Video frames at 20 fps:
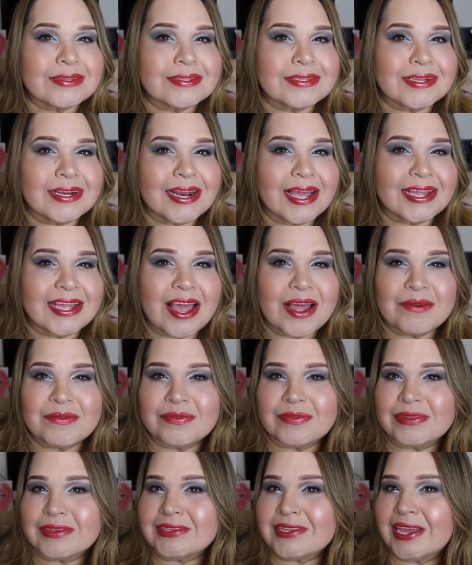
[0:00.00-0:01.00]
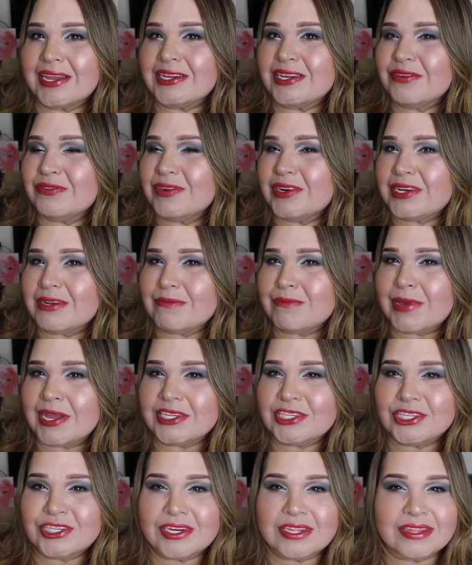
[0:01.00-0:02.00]
they like have like different
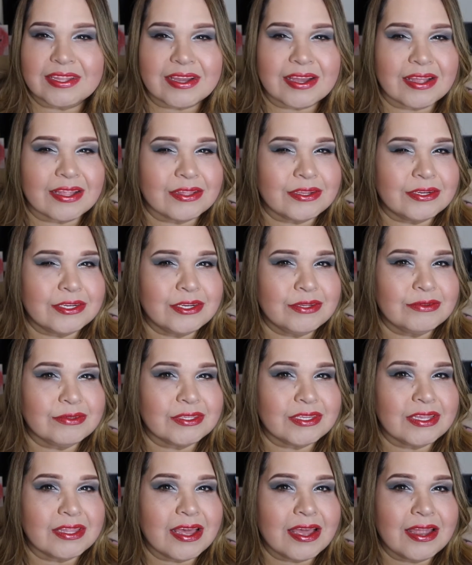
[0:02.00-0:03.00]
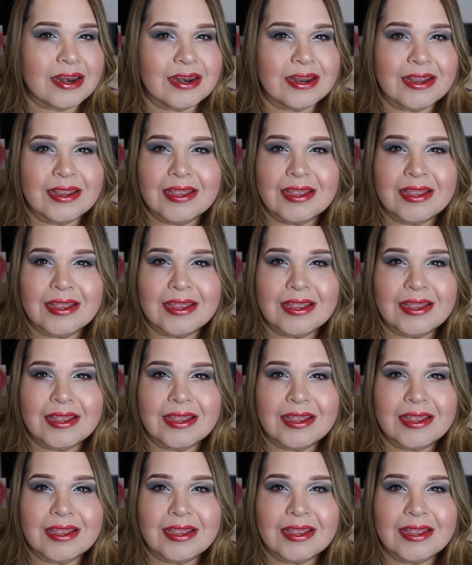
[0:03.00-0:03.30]
dimension in the color do you see that